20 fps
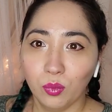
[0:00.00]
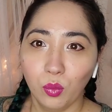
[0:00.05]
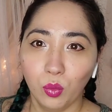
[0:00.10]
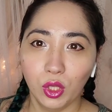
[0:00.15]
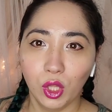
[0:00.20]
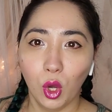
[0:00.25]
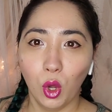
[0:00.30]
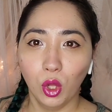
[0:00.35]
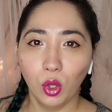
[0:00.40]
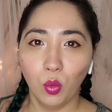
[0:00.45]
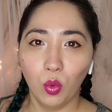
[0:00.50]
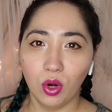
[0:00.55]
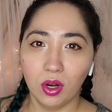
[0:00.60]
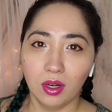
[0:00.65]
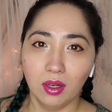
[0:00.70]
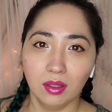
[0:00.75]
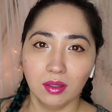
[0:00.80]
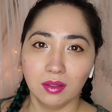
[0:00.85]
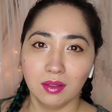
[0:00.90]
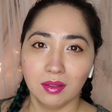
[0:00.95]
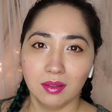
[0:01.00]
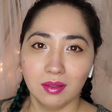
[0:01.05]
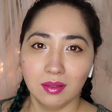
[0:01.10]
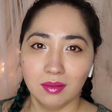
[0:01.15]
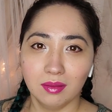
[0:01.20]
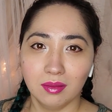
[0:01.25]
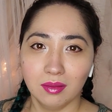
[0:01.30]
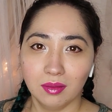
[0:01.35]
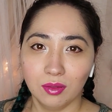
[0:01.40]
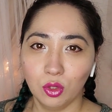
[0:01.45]
whole world
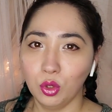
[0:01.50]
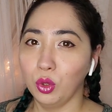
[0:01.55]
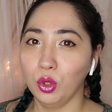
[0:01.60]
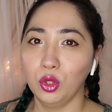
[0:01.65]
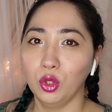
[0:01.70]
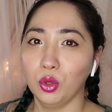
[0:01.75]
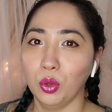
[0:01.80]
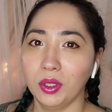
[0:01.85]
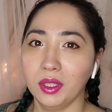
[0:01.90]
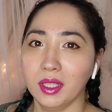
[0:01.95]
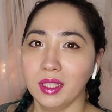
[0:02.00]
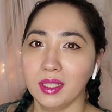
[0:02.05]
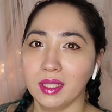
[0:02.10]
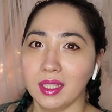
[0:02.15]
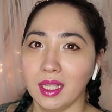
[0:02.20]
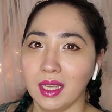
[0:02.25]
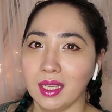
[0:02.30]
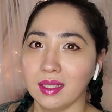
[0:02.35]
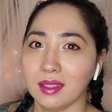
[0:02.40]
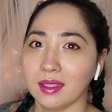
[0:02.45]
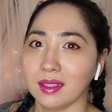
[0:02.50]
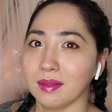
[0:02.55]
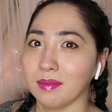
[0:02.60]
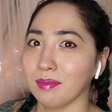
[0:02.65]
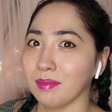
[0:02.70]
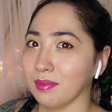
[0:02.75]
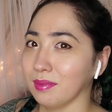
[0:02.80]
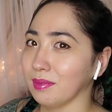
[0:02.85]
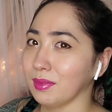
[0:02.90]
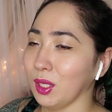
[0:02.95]
to enjoy these things.
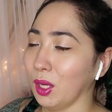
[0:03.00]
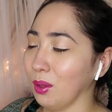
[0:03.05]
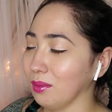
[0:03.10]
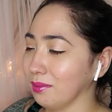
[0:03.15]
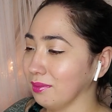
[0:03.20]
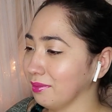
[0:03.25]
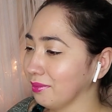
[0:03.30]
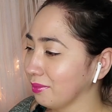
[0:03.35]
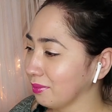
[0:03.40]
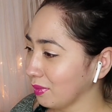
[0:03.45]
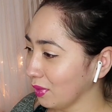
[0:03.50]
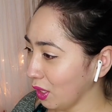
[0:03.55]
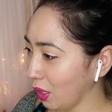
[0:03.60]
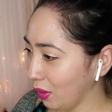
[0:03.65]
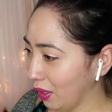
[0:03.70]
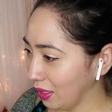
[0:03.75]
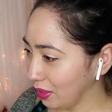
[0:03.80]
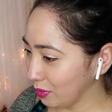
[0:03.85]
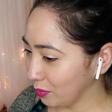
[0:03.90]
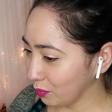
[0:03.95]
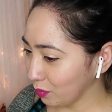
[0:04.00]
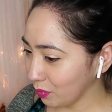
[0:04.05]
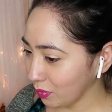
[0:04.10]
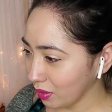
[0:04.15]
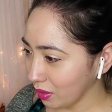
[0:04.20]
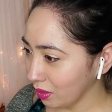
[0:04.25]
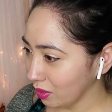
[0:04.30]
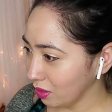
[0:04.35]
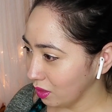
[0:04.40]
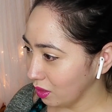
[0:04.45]
So, all right.
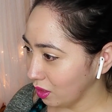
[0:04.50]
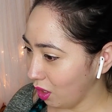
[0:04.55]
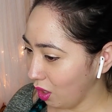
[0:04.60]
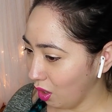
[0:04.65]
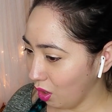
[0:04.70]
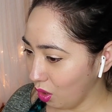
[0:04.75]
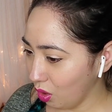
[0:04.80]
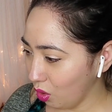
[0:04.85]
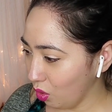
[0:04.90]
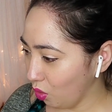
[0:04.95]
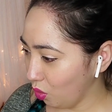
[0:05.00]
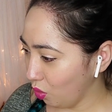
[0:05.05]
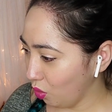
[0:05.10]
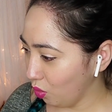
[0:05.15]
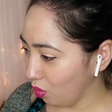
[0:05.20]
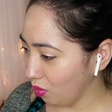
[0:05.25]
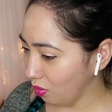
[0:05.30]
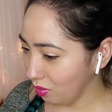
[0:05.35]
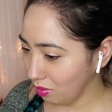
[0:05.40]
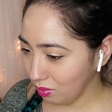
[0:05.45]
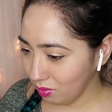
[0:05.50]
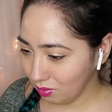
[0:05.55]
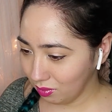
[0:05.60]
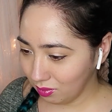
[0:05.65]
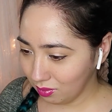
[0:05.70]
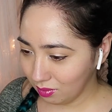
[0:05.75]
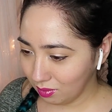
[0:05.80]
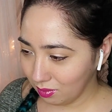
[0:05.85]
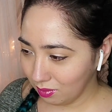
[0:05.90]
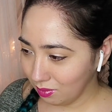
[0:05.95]
So,
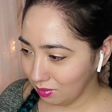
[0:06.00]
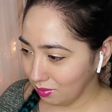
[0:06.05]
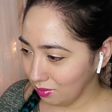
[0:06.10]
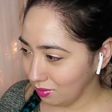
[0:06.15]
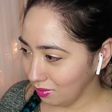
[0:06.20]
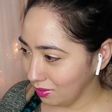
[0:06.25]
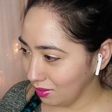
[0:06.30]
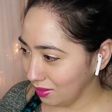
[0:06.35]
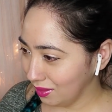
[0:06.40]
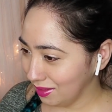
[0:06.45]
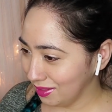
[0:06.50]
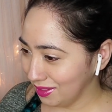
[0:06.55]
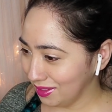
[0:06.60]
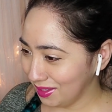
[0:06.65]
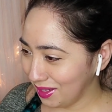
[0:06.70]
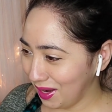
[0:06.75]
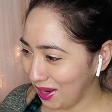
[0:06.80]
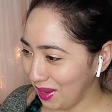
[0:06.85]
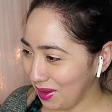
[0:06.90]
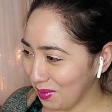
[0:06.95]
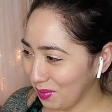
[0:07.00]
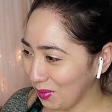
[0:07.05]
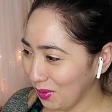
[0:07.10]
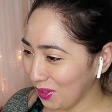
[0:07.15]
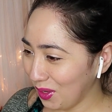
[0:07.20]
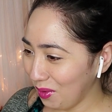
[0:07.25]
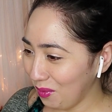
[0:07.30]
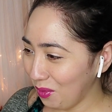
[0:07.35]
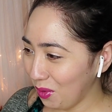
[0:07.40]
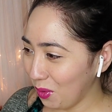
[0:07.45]
I am
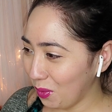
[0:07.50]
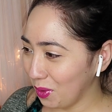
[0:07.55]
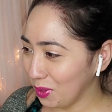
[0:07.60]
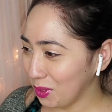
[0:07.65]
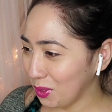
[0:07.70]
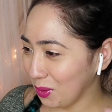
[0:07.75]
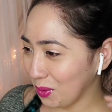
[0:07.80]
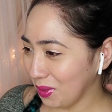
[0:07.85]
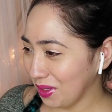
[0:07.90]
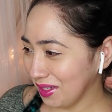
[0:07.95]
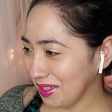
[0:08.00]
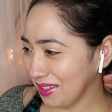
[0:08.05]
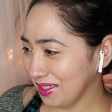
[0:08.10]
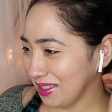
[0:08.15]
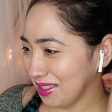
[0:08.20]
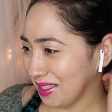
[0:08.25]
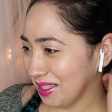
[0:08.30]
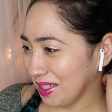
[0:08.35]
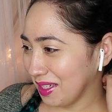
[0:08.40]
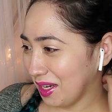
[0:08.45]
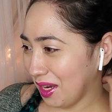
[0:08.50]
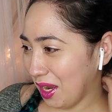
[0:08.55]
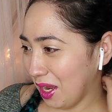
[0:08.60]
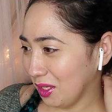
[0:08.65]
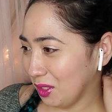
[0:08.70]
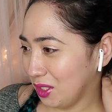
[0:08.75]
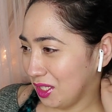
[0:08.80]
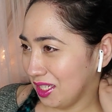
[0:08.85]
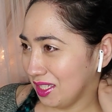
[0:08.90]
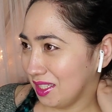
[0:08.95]
looking forward to it.
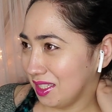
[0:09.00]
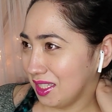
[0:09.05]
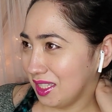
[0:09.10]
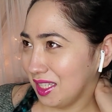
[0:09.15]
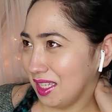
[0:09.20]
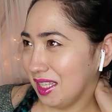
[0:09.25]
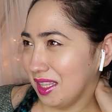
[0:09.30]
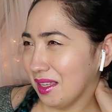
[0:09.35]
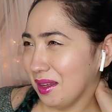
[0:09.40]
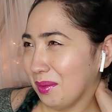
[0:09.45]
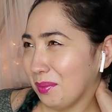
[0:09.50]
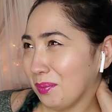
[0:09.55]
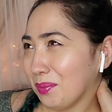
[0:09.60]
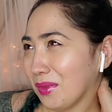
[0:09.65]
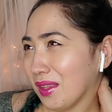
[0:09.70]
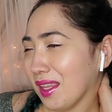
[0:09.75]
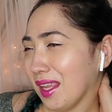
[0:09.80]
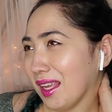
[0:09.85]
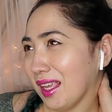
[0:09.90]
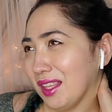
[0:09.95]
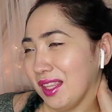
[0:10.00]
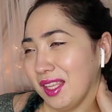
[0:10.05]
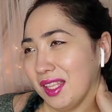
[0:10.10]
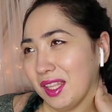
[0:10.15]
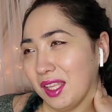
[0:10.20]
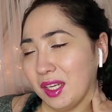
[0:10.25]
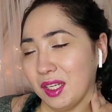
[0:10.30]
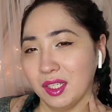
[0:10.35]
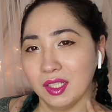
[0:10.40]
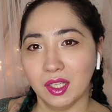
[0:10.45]
I did see them. Like, I think
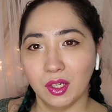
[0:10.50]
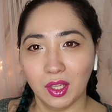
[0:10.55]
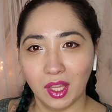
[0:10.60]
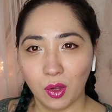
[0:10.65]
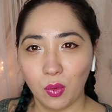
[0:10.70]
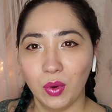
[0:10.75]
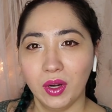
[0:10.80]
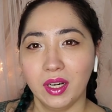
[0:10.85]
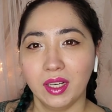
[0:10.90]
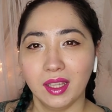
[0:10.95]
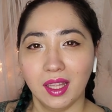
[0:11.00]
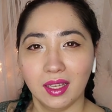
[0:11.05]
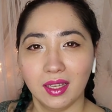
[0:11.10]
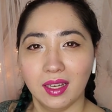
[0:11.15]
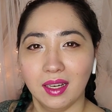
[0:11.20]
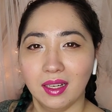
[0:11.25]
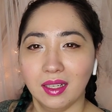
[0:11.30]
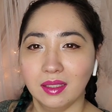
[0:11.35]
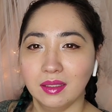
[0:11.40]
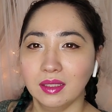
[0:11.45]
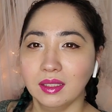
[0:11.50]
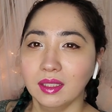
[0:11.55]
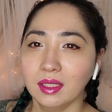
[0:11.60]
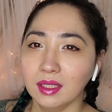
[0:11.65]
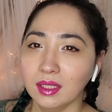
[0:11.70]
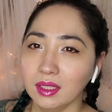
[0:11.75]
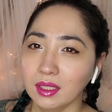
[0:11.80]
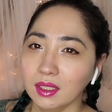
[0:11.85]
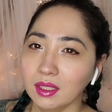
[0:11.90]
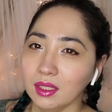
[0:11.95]
they're like wearing like a,
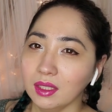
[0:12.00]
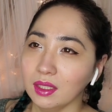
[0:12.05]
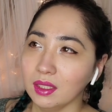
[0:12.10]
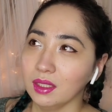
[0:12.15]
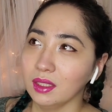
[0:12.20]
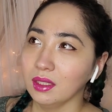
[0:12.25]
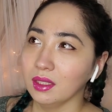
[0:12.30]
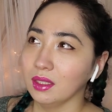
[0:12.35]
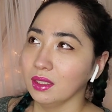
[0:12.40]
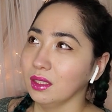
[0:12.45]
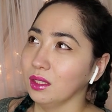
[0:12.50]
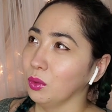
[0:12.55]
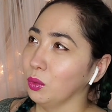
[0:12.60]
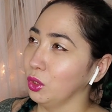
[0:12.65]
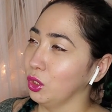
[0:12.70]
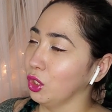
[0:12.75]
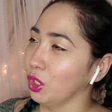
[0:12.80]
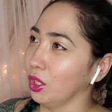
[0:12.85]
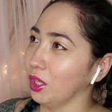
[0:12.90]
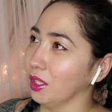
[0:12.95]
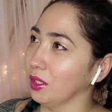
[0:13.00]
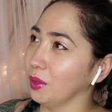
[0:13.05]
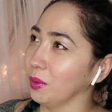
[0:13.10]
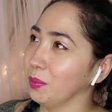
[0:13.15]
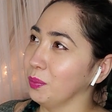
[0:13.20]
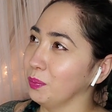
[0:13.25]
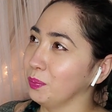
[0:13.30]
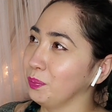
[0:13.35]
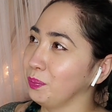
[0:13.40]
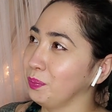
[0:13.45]
what do you call it?